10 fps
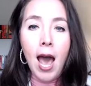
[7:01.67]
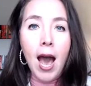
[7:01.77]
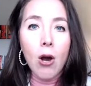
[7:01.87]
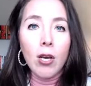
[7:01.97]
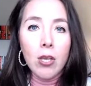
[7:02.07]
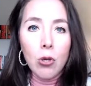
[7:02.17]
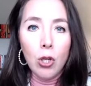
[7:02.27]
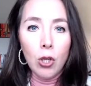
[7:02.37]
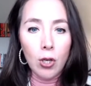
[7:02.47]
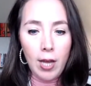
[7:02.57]
how can you
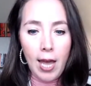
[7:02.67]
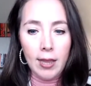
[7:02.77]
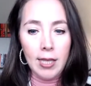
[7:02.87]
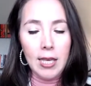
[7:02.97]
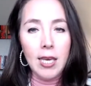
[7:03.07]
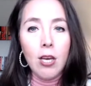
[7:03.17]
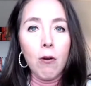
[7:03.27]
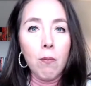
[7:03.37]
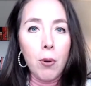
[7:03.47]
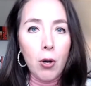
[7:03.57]
look at the key
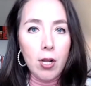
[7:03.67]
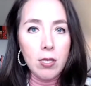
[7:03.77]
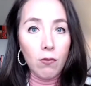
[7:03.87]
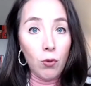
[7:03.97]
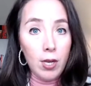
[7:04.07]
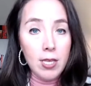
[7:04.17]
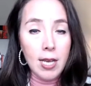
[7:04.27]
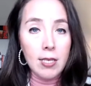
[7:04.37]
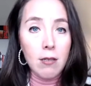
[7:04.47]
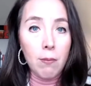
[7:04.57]
components of what it
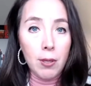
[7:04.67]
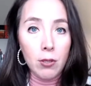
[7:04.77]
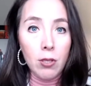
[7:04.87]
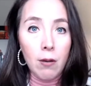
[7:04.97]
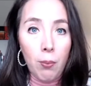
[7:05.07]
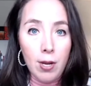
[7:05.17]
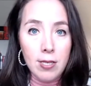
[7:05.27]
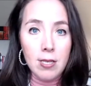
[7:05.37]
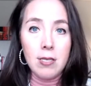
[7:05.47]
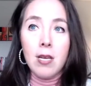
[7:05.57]
takes to build a
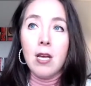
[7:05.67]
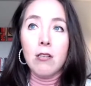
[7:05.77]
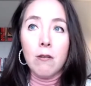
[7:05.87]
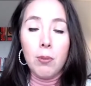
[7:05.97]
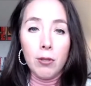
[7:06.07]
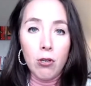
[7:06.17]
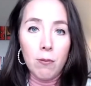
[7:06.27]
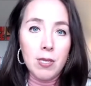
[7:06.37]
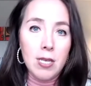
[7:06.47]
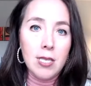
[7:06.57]
presence, to build
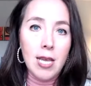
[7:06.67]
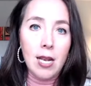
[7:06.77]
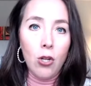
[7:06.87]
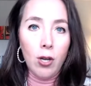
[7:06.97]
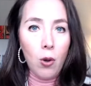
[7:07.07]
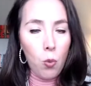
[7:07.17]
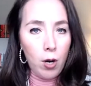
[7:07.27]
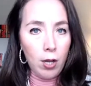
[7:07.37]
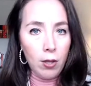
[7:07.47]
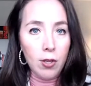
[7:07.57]
your business, and look at
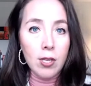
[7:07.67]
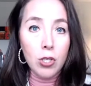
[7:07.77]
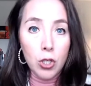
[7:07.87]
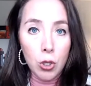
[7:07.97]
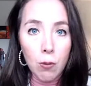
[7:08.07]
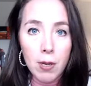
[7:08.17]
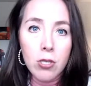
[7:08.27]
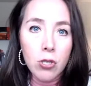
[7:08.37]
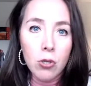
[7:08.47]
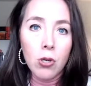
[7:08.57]
what are the things you
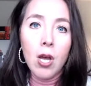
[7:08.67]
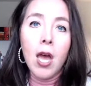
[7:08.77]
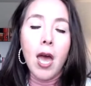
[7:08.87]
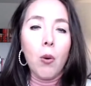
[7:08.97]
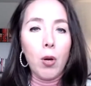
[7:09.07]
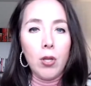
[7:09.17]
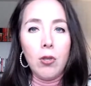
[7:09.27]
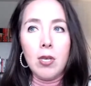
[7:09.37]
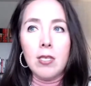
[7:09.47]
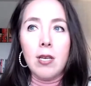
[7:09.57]
must do and what are
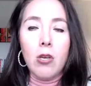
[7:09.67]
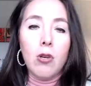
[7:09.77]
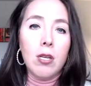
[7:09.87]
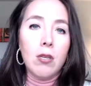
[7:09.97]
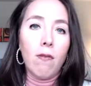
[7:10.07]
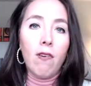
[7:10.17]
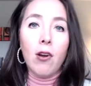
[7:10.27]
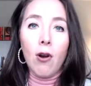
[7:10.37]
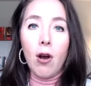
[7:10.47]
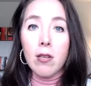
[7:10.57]
the things that you need to
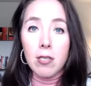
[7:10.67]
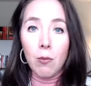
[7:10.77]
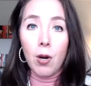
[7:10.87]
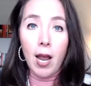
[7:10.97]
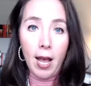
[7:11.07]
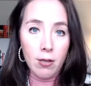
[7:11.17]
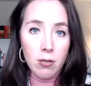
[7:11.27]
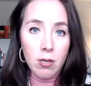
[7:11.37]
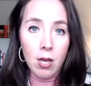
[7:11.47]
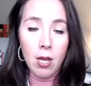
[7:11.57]
figure out someone
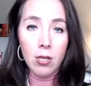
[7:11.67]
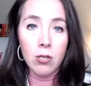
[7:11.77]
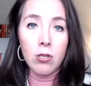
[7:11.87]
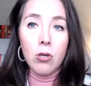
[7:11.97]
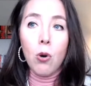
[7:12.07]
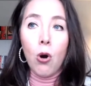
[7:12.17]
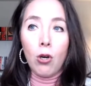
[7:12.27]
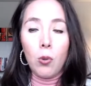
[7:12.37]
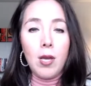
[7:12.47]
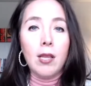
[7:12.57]
else to do
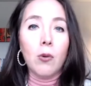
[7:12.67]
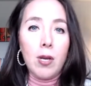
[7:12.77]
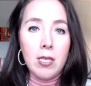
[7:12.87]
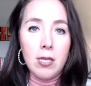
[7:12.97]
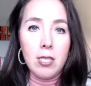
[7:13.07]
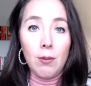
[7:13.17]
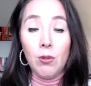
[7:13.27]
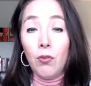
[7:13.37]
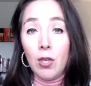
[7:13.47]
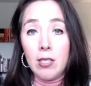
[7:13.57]
or create the right
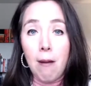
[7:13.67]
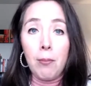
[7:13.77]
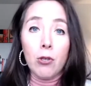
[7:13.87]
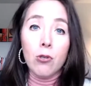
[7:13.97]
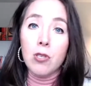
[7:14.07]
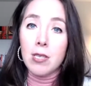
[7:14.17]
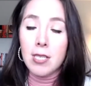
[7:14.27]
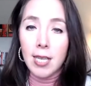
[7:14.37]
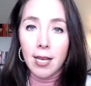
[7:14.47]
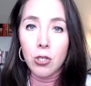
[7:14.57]
systems? For example, using
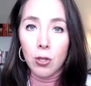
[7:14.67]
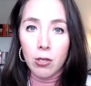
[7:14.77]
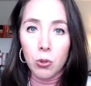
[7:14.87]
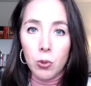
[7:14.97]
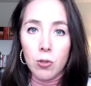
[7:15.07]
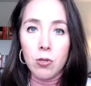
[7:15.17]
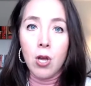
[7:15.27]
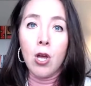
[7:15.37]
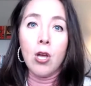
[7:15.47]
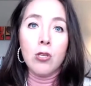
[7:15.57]
scheduling
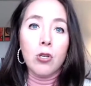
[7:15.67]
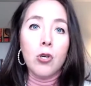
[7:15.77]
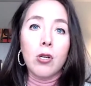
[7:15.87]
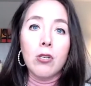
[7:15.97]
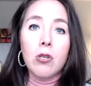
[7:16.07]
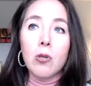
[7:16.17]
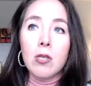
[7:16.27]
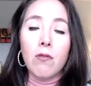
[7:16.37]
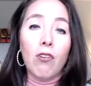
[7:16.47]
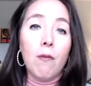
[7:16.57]
tools. So you could do
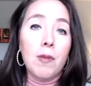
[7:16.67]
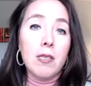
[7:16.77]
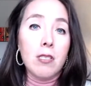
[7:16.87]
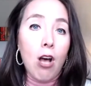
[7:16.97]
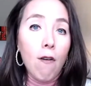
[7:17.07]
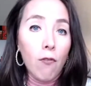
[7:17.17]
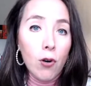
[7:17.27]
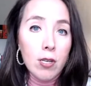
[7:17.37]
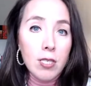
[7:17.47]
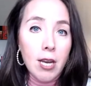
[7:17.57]
this from the
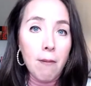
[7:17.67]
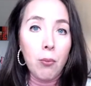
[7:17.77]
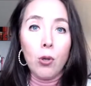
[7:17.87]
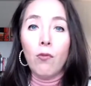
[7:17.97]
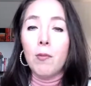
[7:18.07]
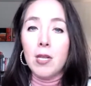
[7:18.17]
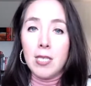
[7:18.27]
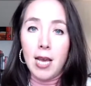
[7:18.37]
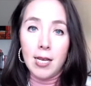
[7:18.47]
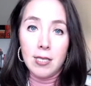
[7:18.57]
software standpoint, from the
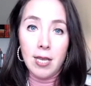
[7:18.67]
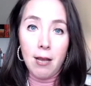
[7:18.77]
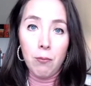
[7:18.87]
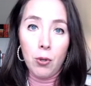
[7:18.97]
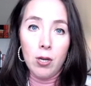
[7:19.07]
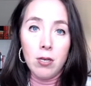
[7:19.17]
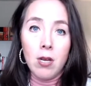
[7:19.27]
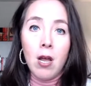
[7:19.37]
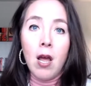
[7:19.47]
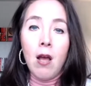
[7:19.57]
tech standpoint.
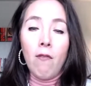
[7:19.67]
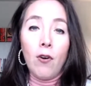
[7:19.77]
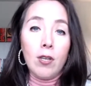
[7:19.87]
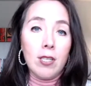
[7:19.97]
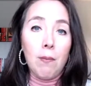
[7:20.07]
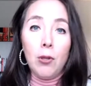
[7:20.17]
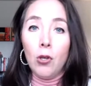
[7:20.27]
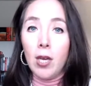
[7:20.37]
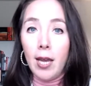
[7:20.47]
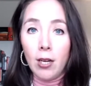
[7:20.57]
For example,
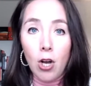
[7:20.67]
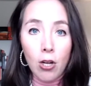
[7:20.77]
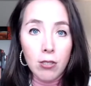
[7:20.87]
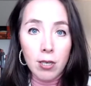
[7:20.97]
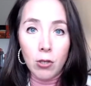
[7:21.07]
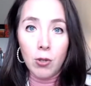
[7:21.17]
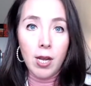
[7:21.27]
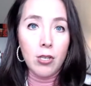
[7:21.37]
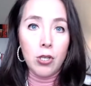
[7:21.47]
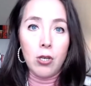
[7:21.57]
looking at content
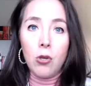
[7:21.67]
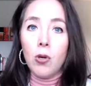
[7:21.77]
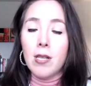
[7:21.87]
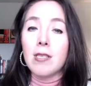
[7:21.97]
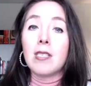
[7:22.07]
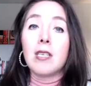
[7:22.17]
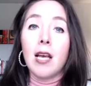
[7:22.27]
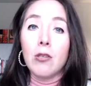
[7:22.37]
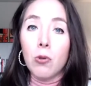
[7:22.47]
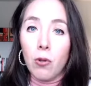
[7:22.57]
creation, you can
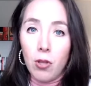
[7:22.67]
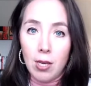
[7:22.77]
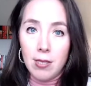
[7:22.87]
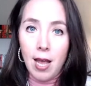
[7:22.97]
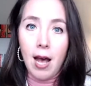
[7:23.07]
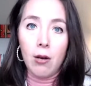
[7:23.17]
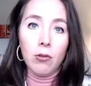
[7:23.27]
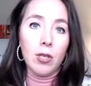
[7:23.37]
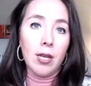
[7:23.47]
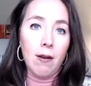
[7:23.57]
schedule things
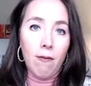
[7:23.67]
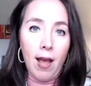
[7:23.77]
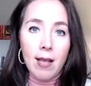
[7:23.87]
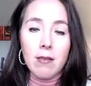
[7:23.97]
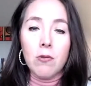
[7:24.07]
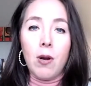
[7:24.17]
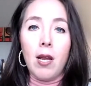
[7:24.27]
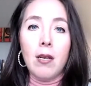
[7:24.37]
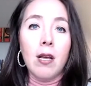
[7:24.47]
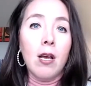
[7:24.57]
out in advance,
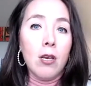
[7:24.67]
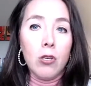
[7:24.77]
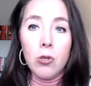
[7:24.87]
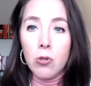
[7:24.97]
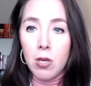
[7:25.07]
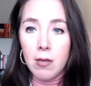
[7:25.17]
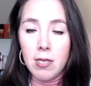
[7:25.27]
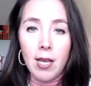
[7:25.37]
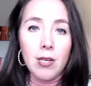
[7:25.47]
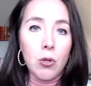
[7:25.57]
right? Using
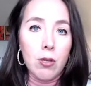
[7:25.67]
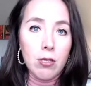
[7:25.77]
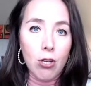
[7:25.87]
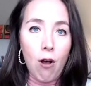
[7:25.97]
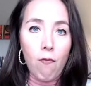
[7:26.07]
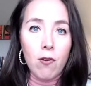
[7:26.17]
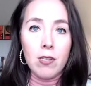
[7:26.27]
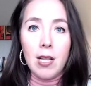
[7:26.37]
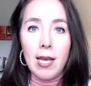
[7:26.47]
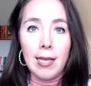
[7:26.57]
scheduling
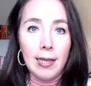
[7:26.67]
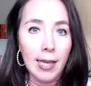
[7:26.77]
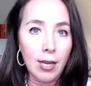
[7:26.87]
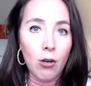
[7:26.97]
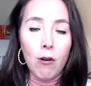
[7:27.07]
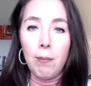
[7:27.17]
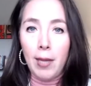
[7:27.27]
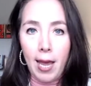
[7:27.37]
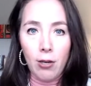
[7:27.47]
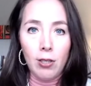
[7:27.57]
softwares like Later,
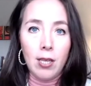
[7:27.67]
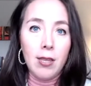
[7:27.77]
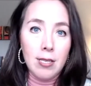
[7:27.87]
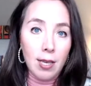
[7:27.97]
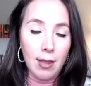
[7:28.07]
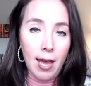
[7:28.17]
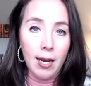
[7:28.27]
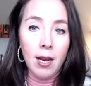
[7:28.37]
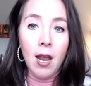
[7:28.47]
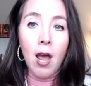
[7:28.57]
Planoly, things like that.